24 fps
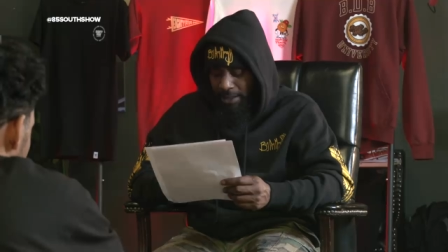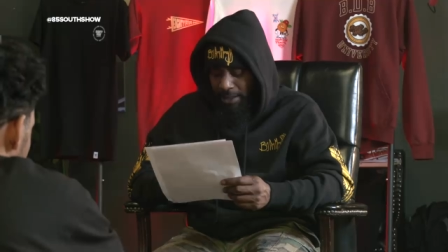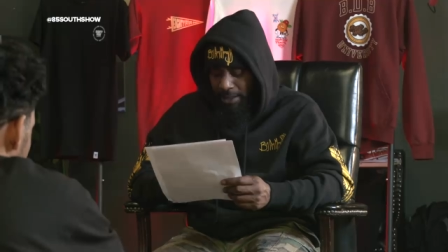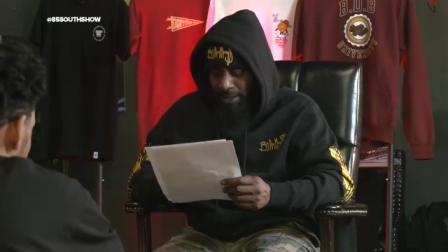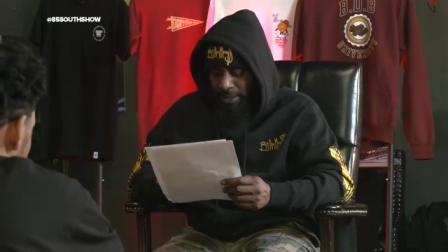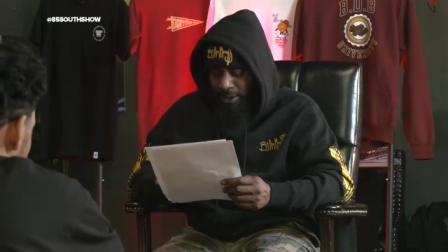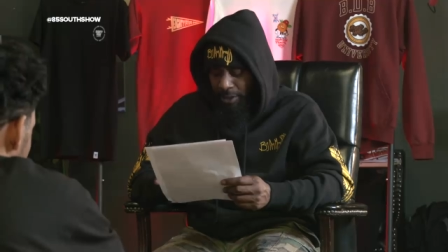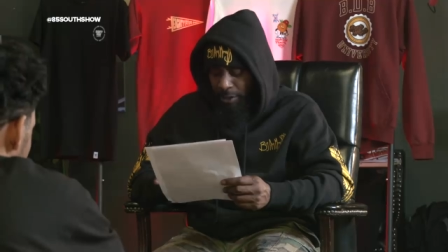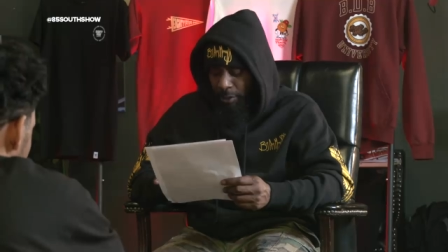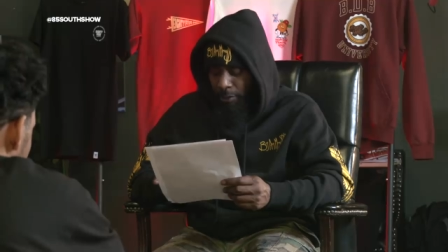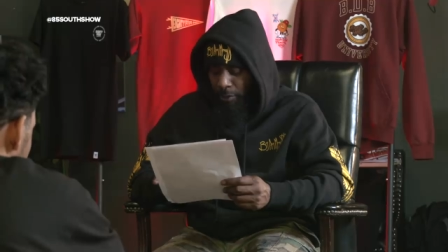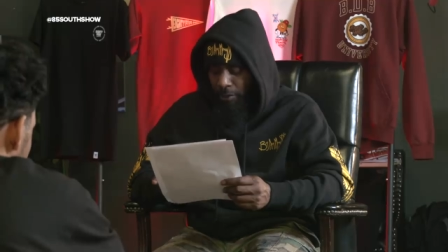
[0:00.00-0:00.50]

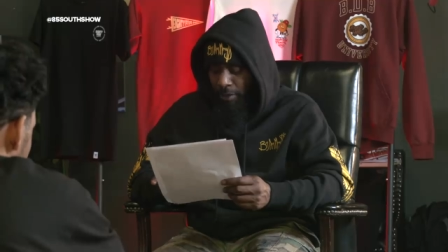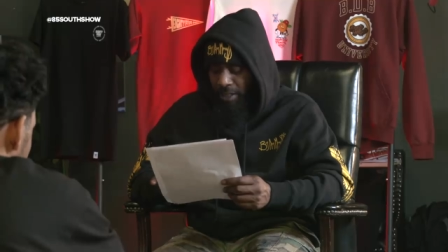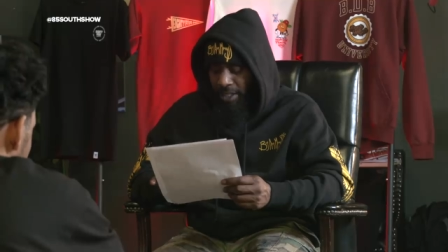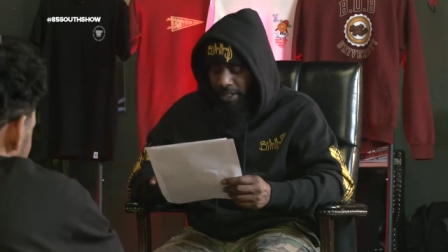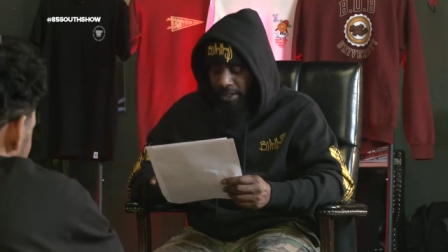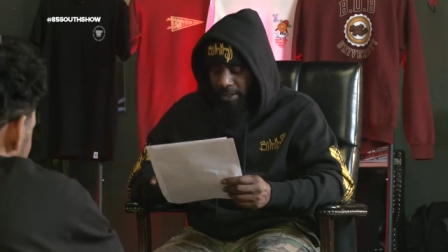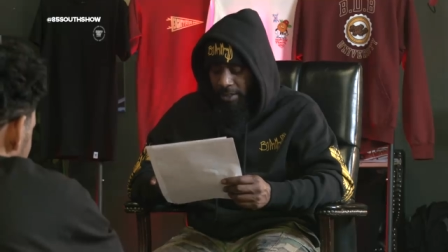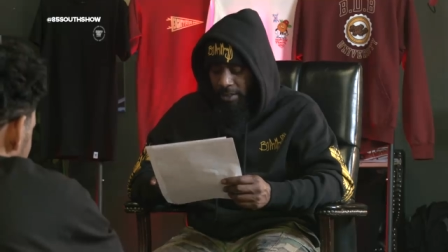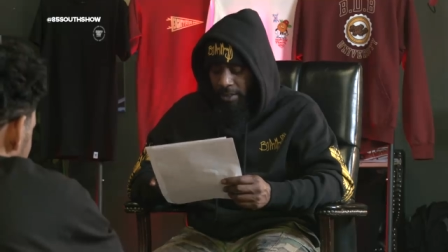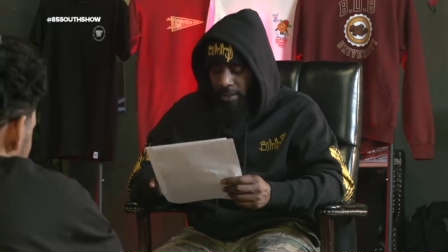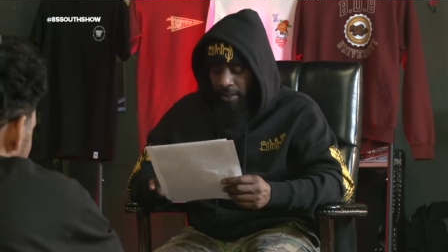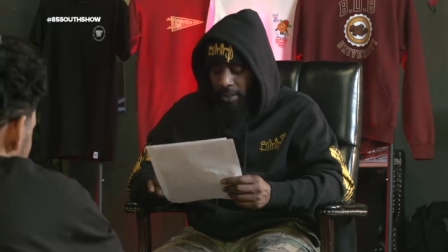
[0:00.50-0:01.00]
That's
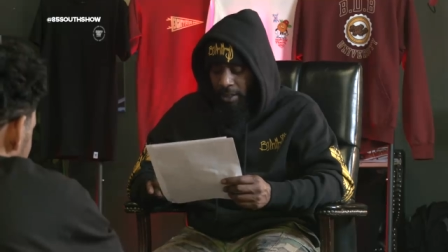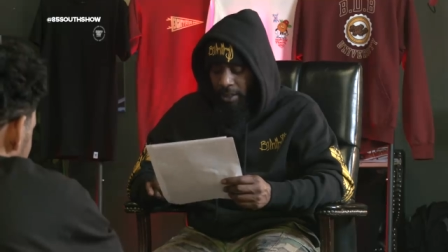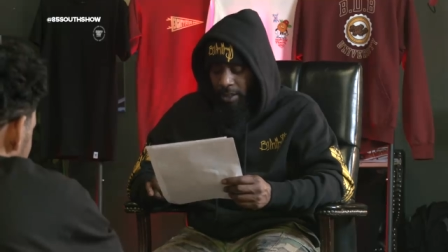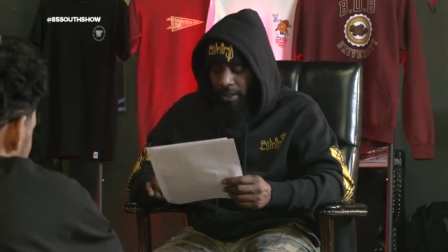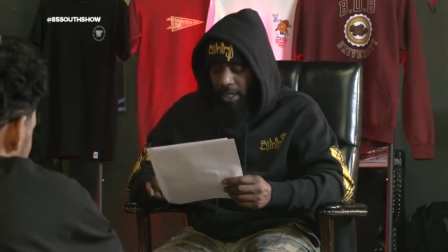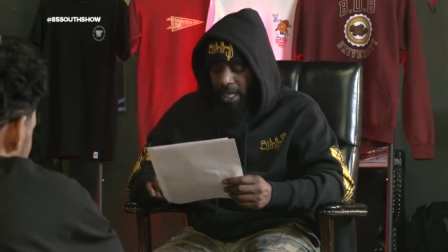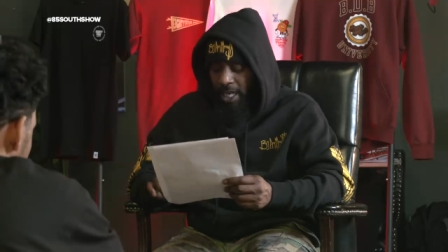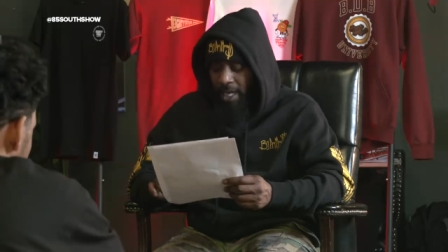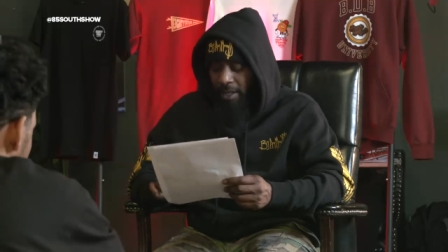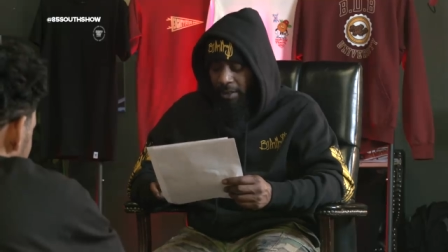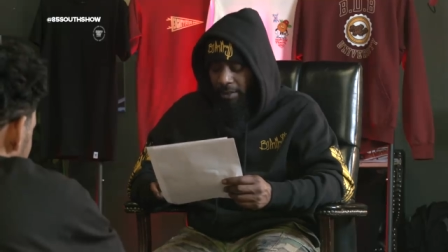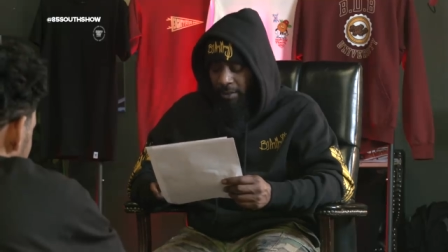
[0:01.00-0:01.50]
crazy.
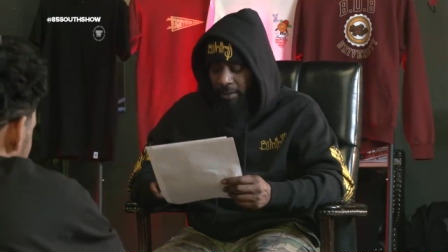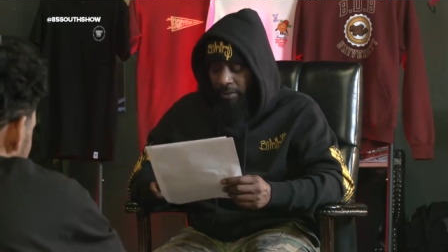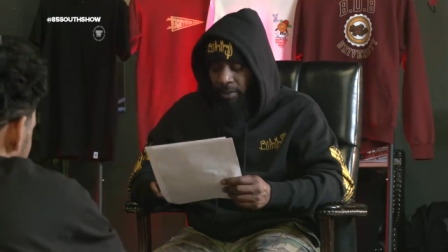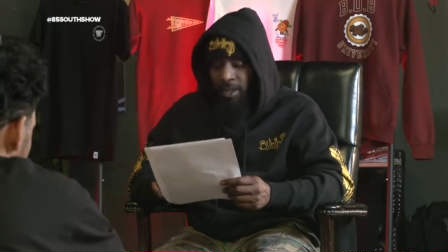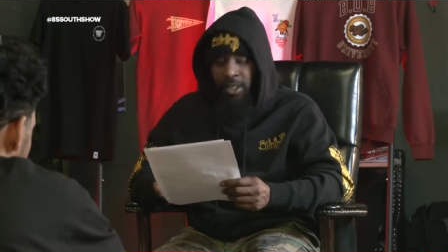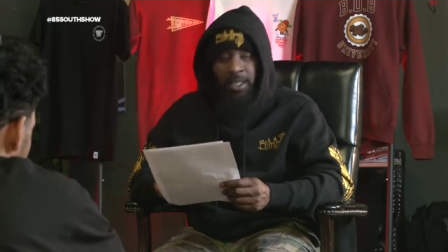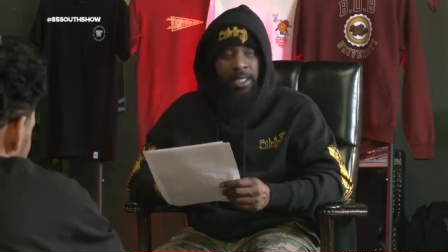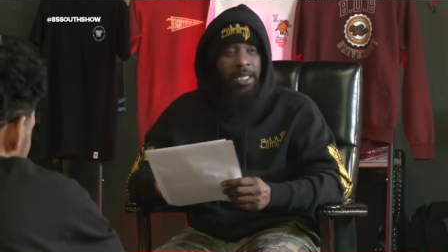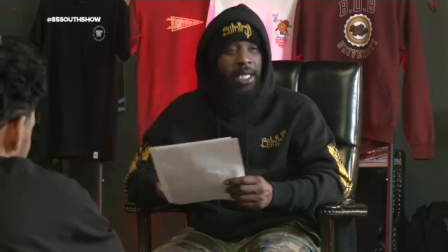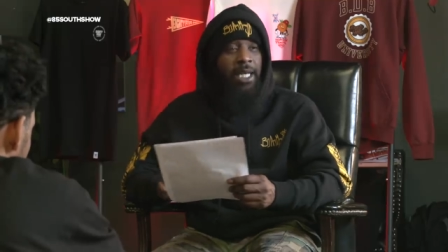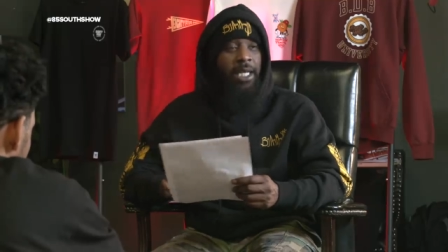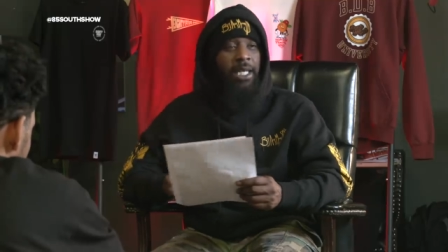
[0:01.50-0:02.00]
I
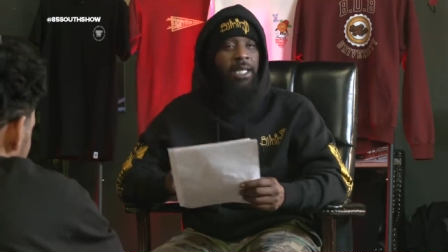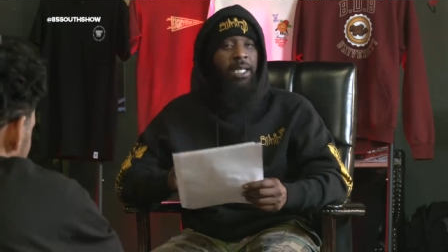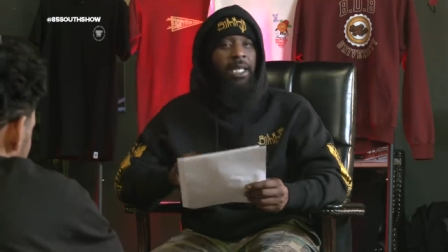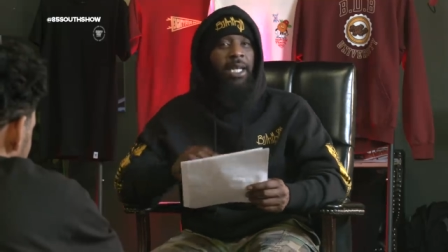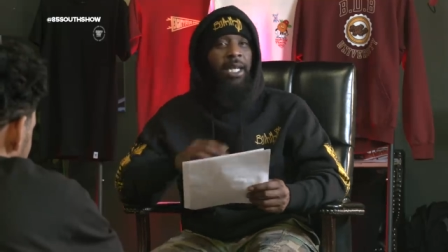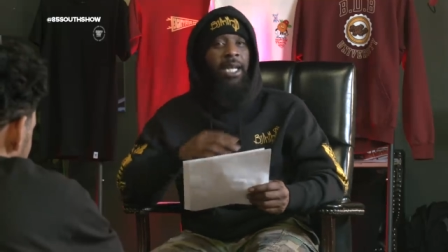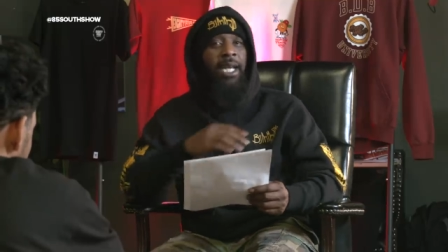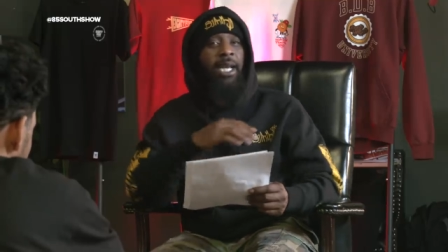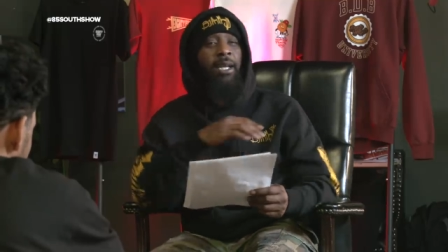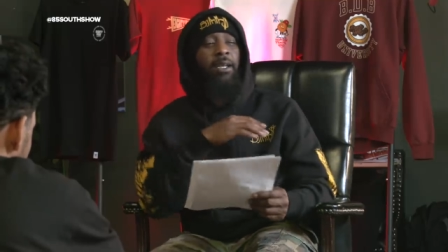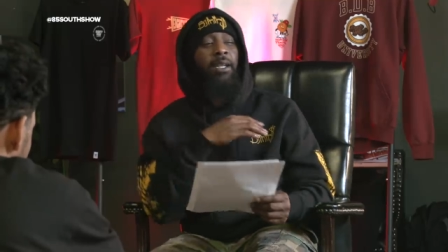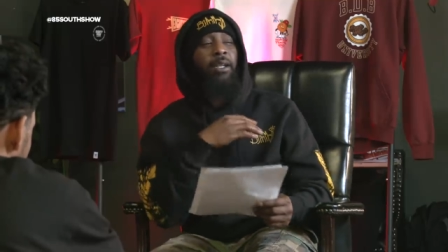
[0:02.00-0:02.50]
just edit
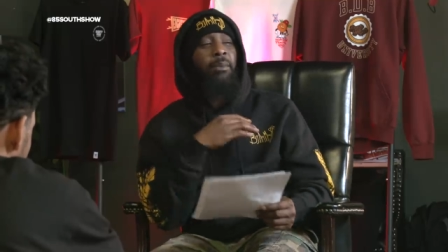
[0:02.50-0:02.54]
that out.